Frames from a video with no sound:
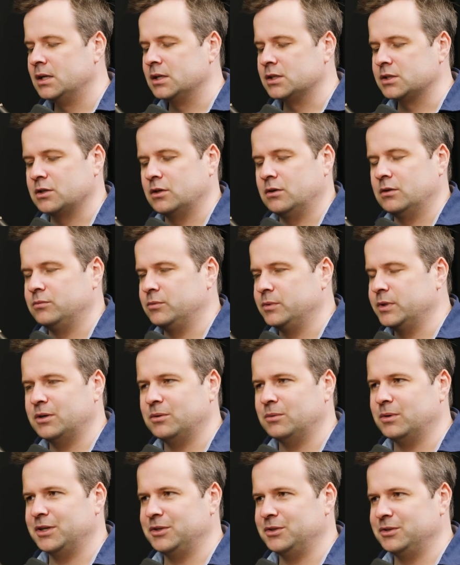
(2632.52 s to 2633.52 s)
so we
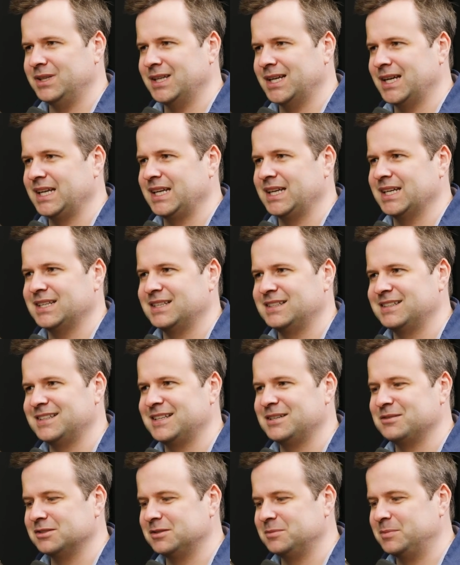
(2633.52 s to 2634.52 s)
don't want to do that again.
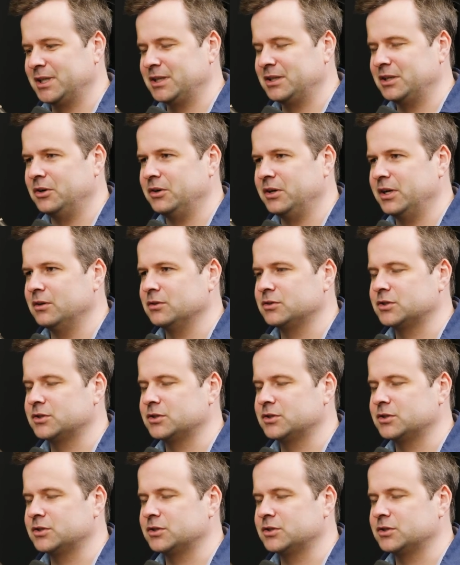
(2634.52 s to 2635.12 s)
That was a big no-no.